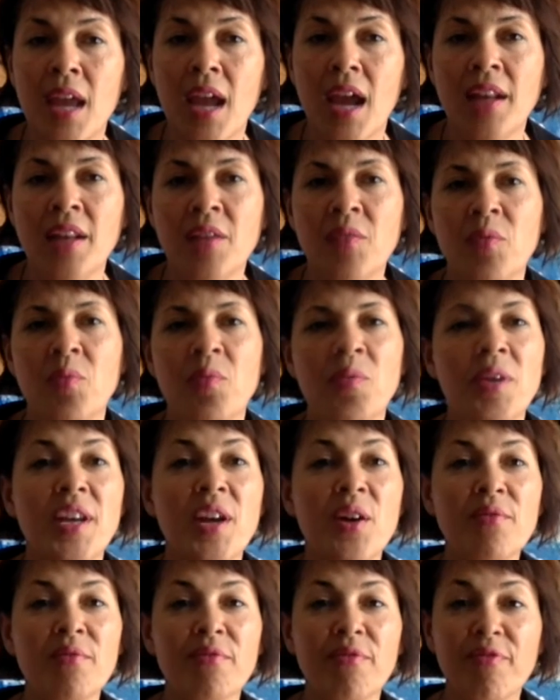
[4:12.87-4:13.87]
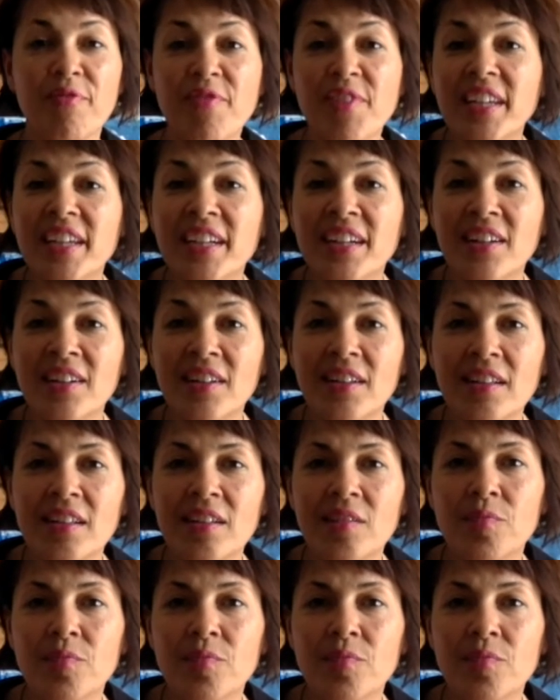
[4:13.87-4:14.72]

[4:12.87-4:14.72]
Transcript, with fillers: And that when we don't feel,